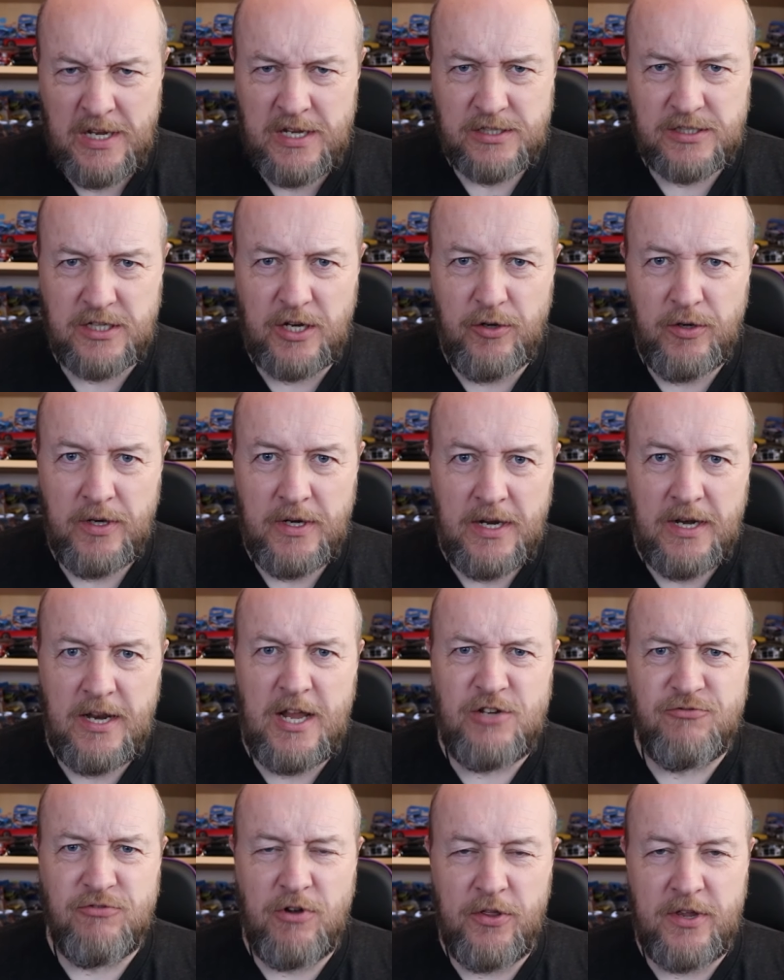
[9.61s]
So
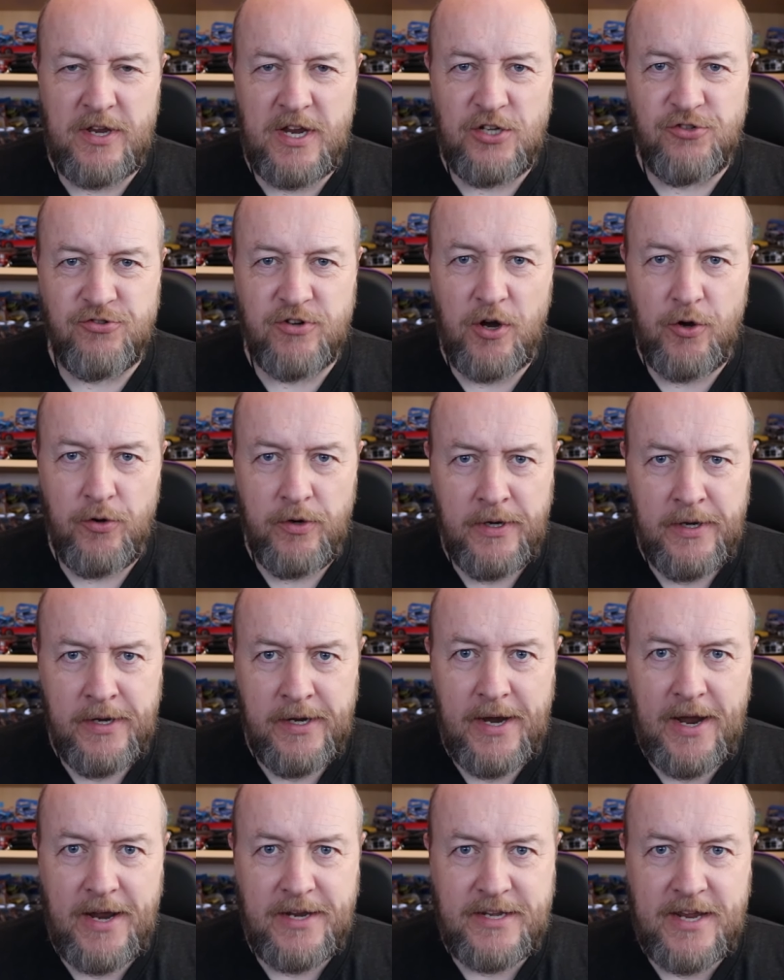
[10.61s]
let's roll the intro
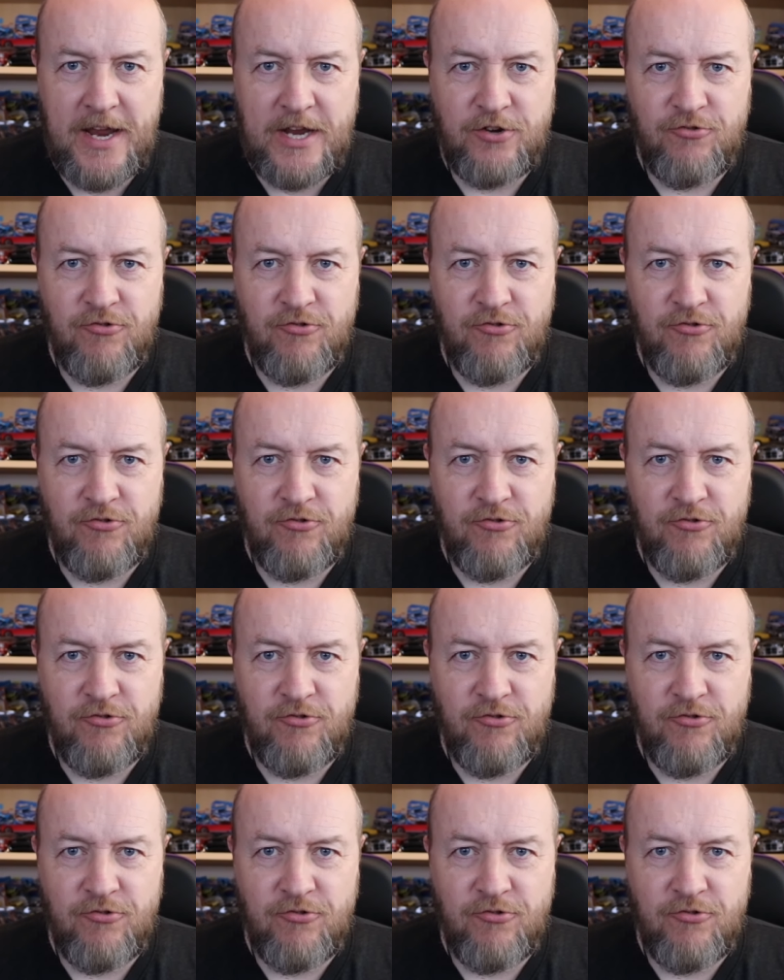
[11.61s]
and get